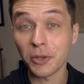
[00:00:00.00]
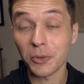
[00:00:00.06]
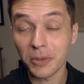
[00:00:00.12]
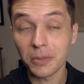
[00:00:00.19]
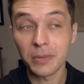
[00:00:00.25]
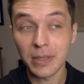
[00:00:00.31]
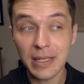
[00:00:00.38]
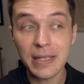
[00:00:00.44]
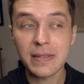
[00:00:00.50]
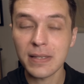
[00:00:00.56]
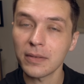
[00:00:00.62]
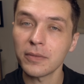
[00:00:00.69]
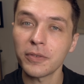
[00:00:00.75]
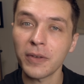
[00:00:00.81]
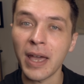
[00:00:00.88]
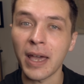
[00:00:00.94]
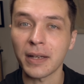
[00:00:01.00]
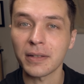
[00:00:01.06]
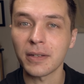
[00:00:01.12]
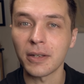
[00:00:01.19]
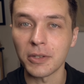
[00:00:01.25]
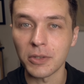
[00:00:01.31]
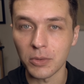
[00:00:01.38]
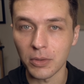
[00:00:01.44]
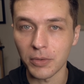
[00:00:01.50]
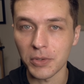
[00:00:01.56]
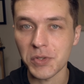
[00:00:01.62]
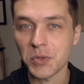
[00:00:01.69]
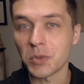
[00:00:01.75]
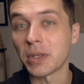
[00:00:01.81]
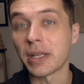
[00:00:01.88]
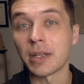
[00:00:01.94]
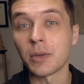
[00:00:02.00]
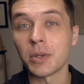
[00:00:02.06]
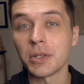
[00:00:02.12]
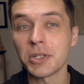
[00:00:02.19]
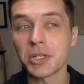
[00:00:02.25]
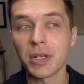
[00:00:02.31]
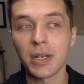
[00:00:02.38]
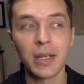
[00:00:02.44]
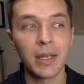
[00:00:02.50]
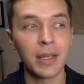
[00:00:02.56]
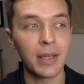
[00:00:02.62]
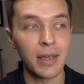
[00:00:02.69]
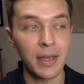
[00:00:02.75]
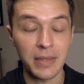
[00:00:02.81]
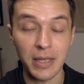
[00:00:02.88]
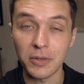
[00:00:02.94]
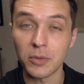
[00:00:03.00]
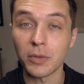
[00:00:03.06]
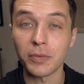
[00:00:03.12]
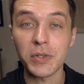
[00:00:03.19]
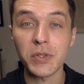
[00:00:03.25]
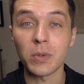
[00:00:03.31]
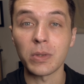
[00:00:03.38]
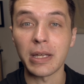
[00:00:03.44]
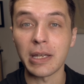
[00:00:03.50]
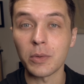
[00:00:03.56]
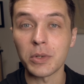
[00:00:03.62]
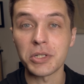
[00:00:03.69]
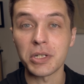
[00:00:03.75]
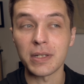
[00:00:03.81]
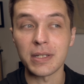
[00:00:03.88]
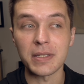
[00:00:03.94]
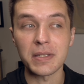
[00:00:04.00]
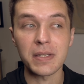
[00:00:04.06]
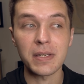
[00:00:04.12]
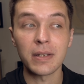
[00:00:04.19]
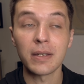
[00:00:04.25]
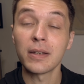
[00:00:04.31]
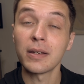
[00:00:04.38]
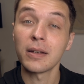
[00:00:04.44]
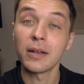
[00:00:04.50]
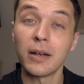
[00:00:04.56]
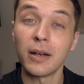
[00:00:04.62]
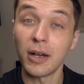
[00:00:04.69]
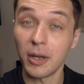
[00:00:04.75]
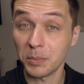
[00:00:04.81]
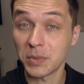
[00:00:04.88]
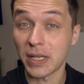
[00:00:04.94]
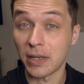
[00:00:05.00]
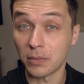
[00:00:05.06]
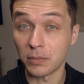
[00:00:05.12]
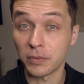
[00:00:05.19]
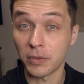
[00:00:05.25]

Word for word: there is, in fact, a universal language, and that universal language is Uptown